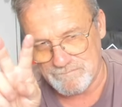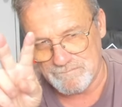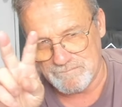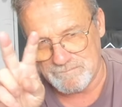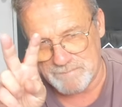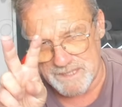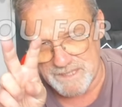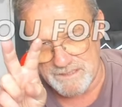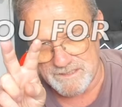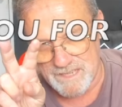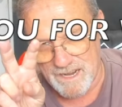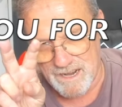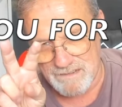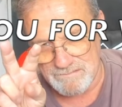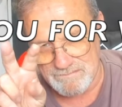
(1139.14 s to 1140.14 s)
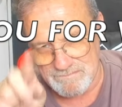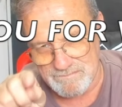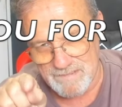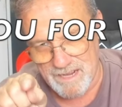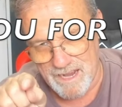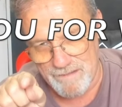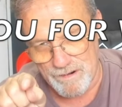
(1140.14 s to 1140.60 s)
Peace out.
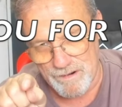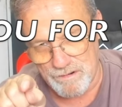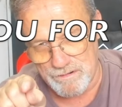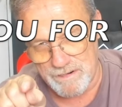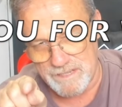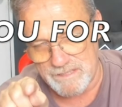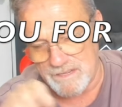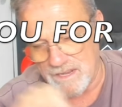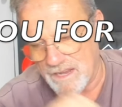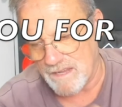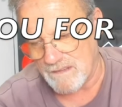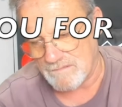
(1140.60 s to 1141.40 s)
Have a great day.